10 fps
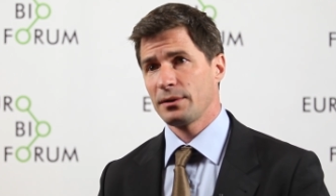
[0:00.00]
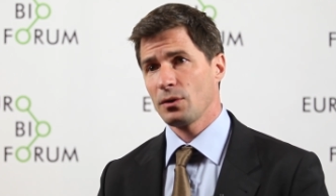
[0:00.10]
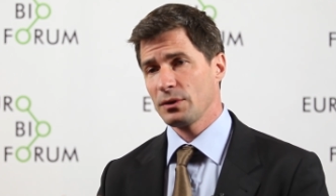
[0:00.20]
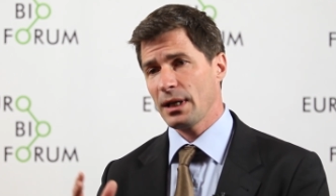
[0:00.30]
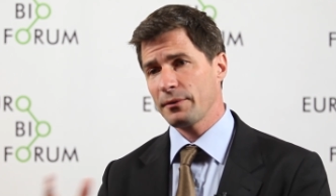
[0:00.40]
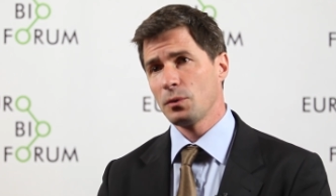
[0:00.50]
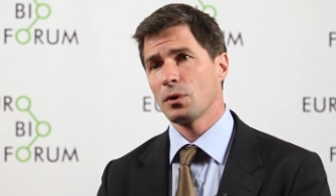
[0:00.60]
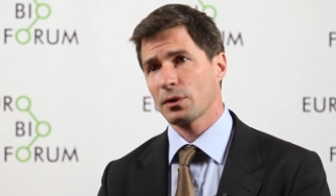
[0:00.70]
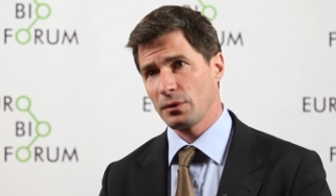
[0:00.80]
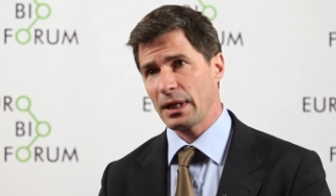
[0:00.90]
So they have to
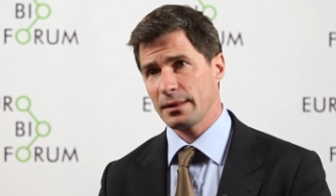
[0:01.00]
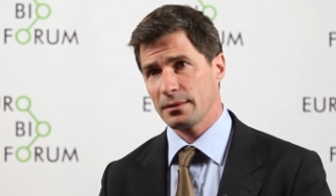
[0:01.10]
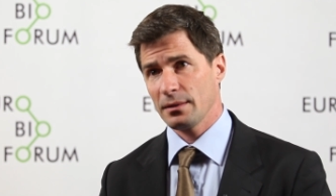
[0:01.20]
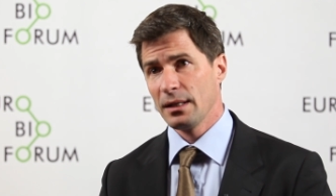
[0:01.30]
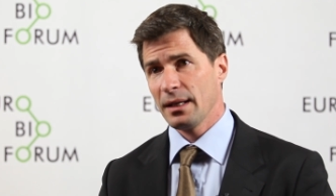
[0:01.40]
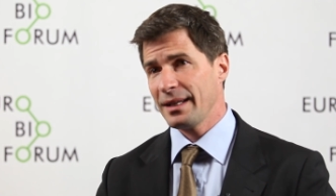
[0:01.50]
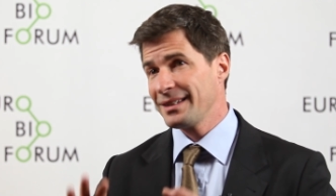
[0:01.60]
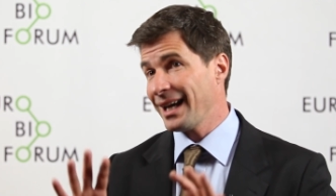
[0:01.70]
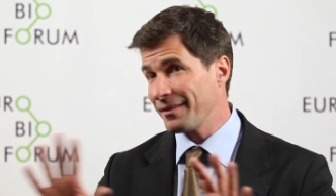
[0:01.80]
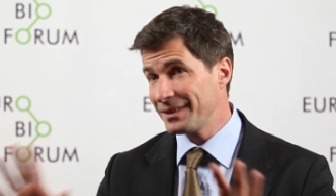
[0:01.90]
work together, and
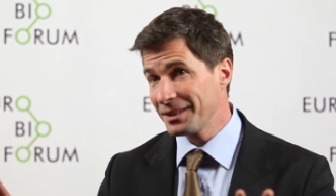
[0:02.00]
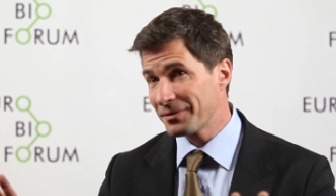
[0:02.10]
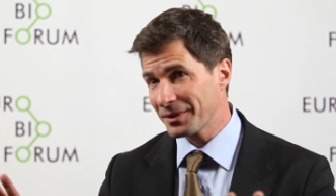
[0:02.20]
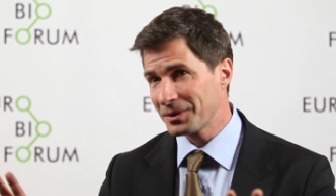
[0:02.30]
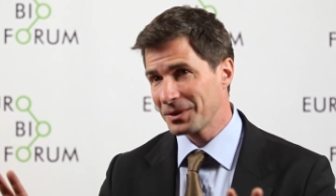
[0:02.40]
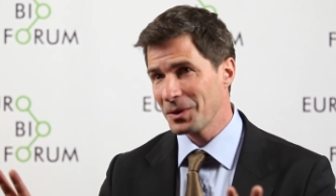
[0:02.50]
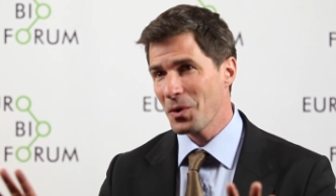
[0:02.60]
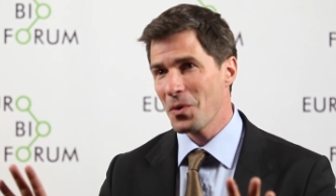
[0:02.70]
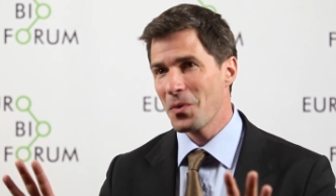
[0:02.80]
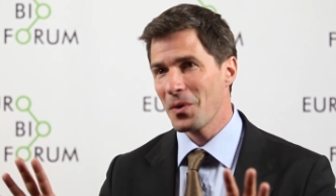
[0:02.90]
they have different
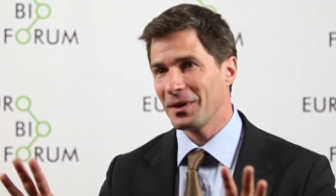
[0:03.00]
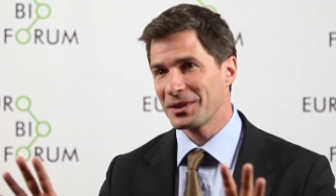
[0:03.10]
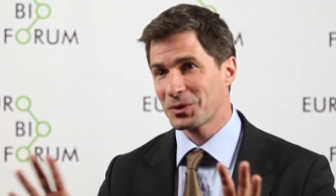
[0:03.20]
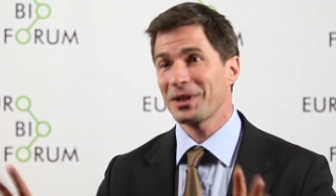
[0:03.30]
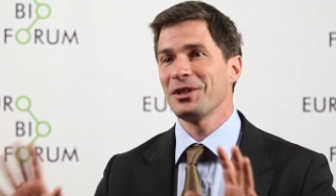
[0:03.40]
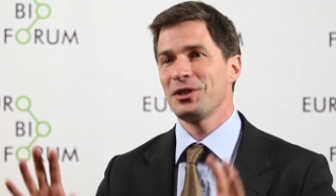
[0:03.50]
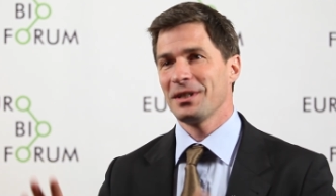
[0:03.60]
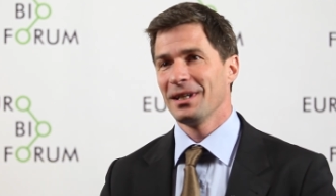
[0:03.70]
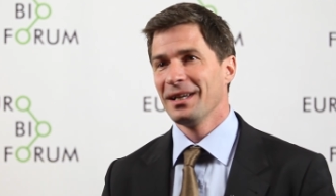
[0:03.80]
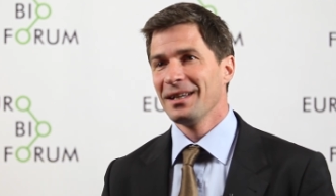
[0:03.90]
strategy.